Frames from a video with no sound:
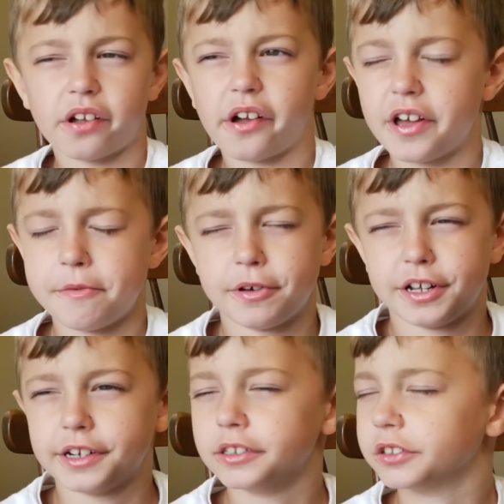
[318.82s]
I hate
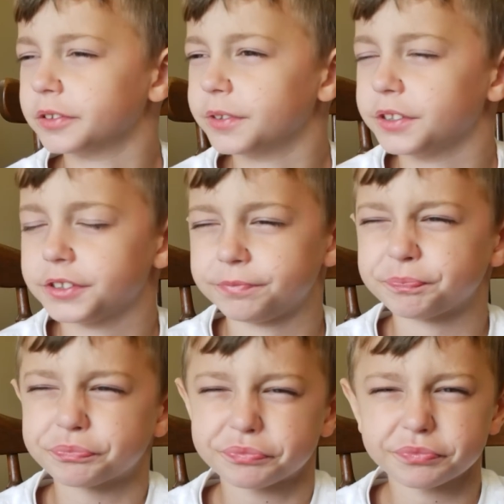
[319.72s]
bananas in this,
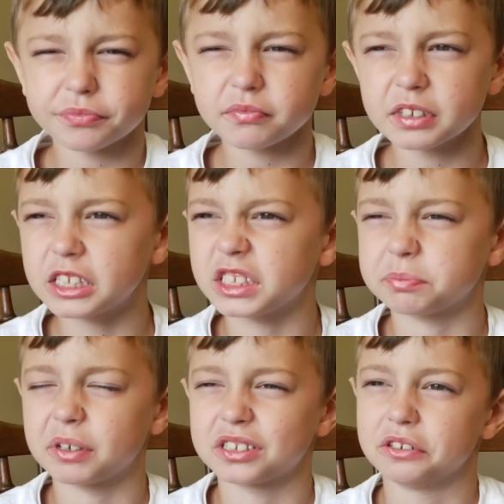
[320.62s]

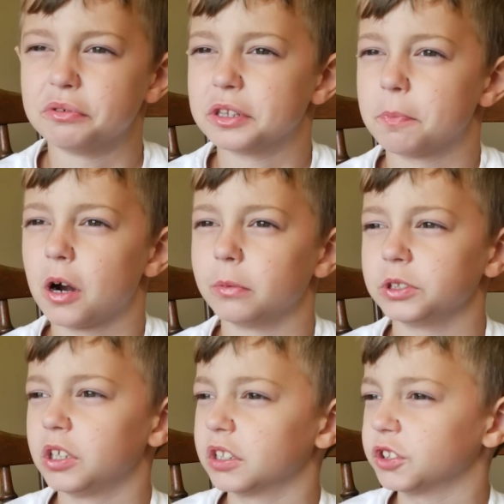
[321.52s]
especially with the
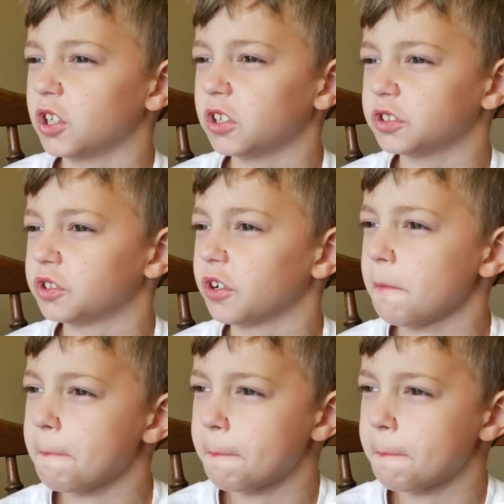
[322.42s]
parmesan and chocolate syrup.